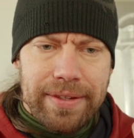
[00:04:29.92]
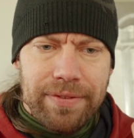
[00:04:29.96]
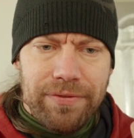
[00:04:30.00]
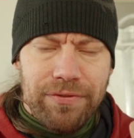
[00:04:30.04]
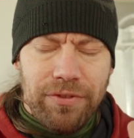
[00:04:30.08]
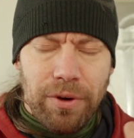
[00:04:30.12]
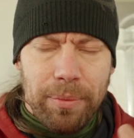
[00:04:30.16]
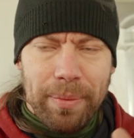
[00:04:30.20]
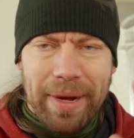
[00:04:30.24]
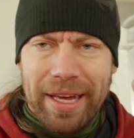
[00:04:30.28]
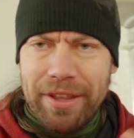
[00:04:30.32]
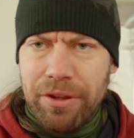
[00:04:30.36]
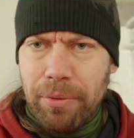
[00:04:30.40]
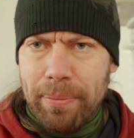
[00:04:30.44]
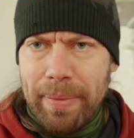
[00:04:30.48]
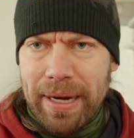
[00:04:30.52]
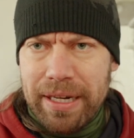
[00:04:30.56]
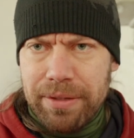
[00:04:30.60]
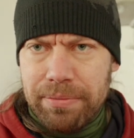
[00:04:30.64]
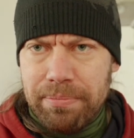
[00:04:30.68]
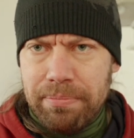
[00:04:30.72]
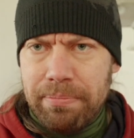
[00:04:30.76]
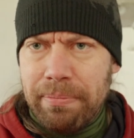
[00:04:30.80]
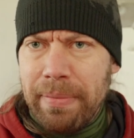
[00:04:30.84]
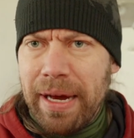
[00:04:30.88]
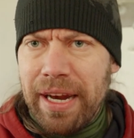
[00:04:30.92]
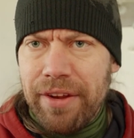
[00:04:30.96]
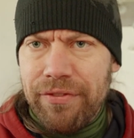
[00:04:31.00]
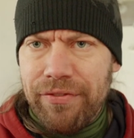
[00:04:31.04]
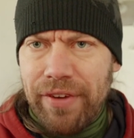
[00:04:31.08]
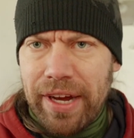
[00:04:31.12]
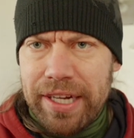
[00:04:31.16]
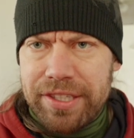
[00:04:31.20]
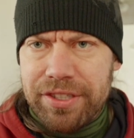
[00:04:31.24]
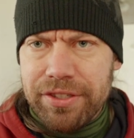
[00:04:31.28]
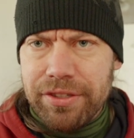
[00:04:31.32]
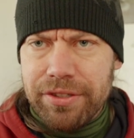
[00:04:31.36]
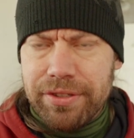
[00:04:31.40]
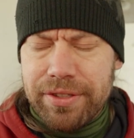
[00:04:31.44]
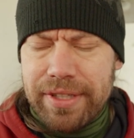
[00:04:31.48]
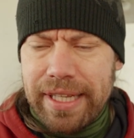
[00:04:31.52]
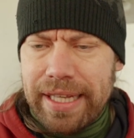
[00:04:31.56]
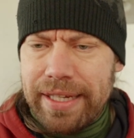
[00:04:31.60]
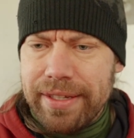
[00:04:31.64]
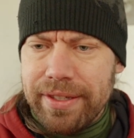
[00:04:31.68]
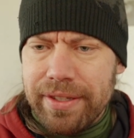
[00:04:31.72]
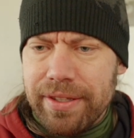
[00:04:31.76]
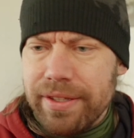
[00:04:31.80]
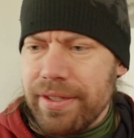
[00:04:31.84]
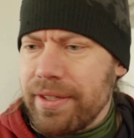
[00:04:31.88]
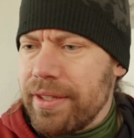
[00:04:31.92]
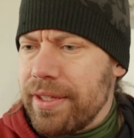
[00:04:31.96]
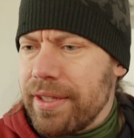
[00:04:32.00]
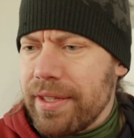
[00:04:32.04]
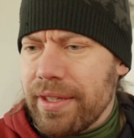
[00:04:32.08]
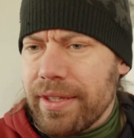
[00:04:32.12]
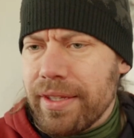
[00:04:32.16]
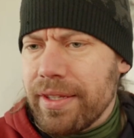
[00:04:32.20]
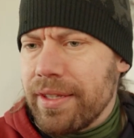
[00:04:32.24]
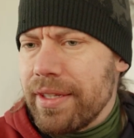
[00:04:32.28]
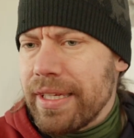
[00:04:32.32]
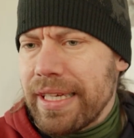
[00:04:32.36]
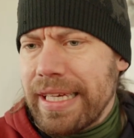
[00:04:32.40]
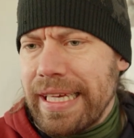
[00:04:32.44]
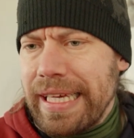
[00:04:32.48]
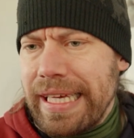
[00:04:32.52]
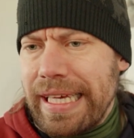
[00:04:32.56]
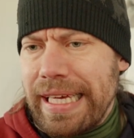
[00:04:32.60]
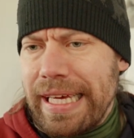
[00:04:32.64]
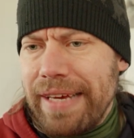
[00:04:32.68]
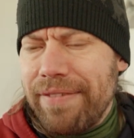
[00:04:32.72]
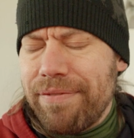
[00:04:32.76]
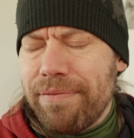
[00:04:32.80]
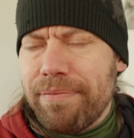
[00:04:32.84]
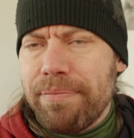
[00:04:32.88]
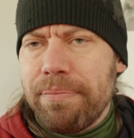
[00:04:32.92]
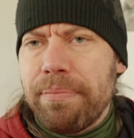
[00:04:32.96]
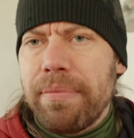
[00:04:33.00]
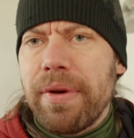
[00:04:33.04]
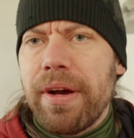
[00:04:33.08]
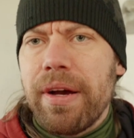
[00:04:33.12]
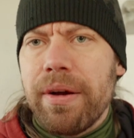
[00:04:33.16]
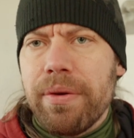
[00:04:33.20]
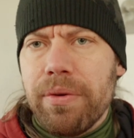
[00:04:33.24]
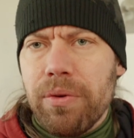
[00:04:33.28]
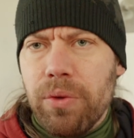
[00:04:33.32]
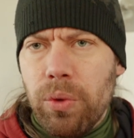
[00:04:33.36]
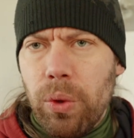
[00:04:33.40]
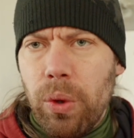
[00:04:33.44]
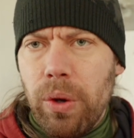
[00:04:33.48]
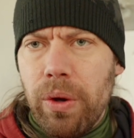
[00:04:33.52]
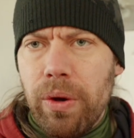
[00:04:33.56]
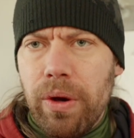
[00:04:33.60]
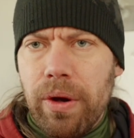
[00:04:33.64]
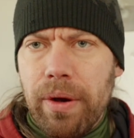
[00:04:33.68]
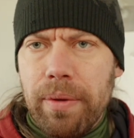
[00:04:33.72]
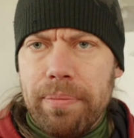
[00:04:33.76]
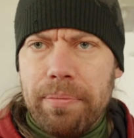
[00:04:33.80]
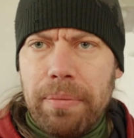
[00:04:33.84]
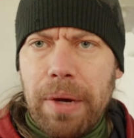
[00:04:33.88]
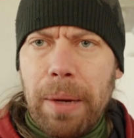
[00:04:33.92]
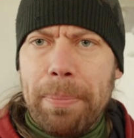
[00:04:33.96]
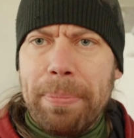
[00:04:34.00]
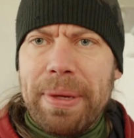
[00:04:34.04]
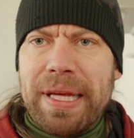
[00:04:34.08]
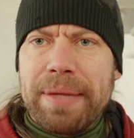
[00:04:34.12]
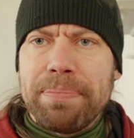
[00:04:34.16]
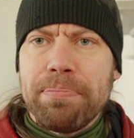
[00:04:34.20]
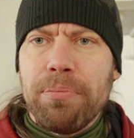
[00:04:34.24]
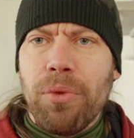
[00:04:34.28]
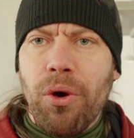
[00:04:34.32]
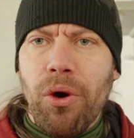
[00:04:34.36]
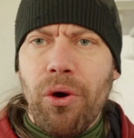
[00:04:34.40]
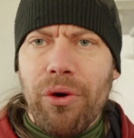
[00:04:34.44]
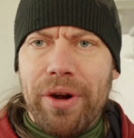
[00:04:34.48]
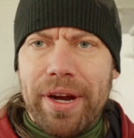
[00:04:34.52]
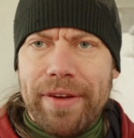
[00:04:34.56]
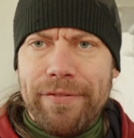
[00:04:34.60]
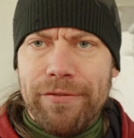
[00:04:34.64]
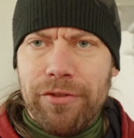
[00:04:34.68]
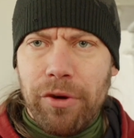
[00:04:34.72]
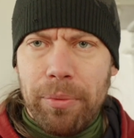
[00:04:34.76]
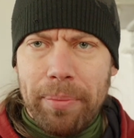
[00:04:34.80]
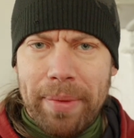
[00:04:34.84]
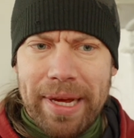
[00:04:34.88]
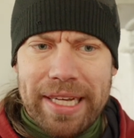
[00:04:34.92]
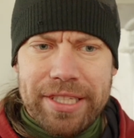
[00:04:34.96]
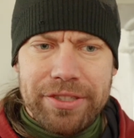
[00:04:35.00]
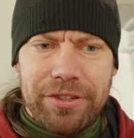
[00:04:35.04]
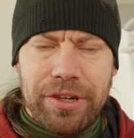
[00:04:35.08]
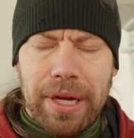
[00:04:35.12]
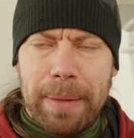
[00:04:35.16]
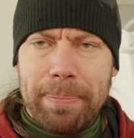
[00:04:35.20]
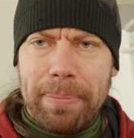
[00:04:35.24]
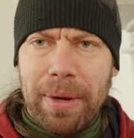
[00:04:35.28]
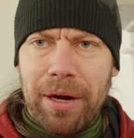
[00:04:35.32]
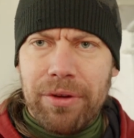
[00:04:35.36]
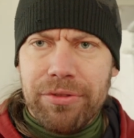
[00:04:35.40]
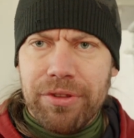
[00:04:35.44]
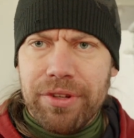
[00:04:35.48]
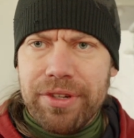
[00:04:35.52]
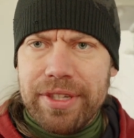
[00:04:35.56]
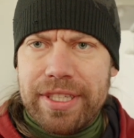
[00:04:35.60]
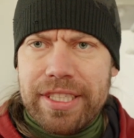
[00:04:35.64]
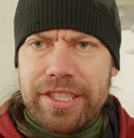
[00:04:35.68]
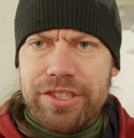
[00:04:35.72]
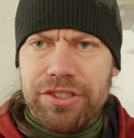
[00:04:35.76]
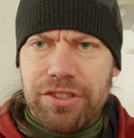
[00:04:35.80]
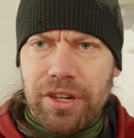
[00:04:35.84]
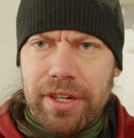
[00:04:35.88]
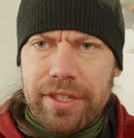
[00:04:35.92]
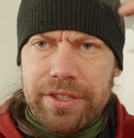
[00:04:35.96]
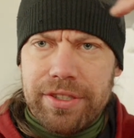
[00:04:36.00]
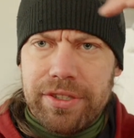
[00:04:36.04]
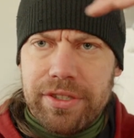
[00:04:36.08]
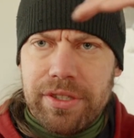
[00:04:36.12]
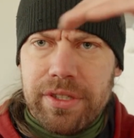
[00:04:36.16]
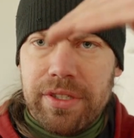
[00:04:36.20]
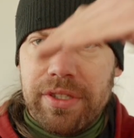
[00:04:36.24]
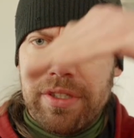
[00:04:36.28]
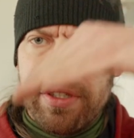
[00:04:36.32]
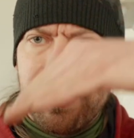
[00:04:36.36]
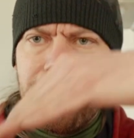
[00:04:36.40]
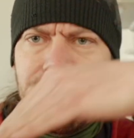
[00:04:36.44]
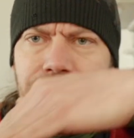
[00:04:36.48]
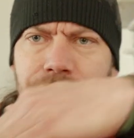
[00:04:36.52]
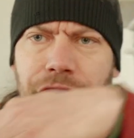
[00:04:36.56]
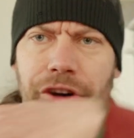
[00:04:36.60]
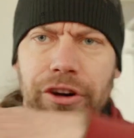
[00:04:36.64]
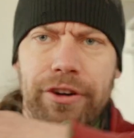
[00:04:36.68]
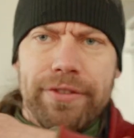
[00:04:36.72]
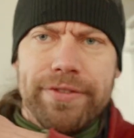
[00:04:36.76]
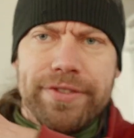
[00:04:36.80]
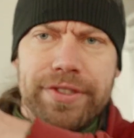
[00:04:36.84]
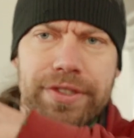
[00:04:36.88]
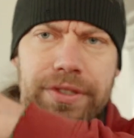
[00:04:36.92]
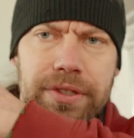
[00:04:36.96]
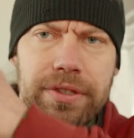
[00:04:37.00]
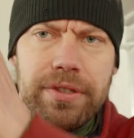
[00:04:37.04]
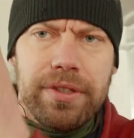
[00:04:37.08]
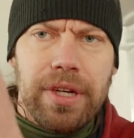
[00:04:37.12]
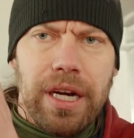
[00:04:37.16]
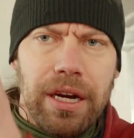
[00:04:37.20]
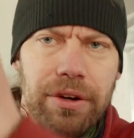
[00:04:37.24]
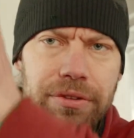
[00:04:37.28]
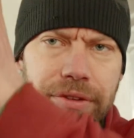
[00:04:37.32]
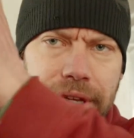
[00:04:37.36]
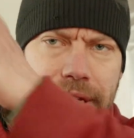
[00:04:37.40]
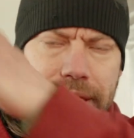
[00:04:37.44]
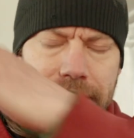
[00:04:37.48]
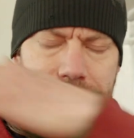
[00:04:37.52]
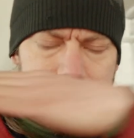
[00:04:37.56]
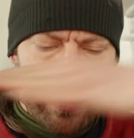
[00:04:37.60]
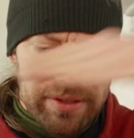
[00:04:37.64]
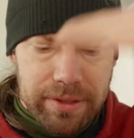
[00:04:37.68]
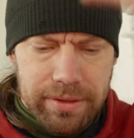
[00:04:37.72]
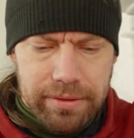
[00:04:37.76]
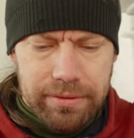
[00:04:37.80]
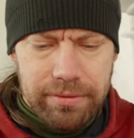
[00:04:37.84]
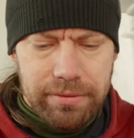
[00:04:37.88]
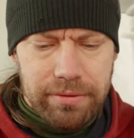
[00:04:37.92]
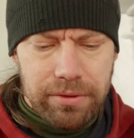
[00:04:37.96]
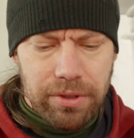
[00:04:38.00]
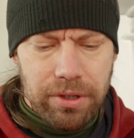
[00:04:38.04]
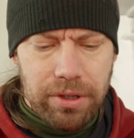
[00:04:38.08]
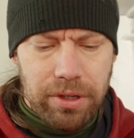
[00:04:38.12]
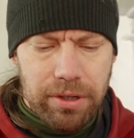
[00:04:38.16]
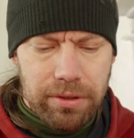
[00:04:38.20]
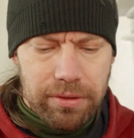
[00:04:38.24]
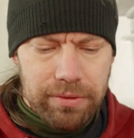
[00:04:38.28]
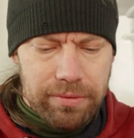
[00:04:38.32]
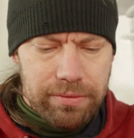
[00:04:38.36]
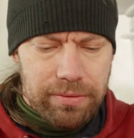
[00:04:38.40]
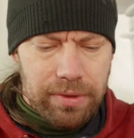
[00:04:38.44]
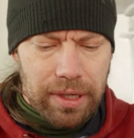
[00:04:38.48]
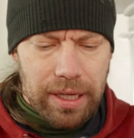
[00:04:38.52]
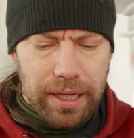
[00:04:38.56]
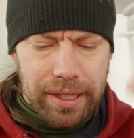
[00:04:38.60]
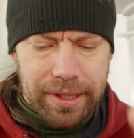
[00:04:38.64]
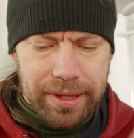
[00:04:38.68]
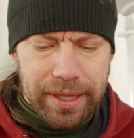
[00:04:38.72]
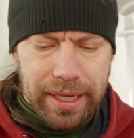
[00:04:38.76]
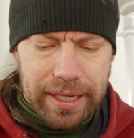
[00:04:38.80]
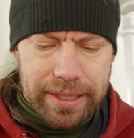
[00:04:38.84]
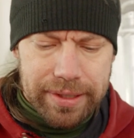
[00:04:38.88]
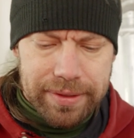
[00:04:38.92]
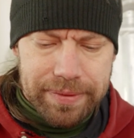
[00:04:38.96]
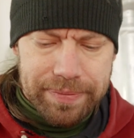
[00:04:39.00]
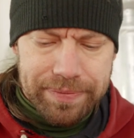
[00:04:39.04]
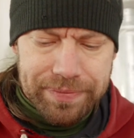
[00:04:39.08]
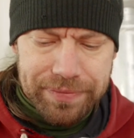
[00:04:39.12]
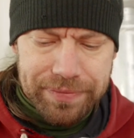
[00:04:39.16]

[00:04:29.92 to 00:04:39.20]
from other manufacturers that give a bit more information about the discharge curves, how they go like that.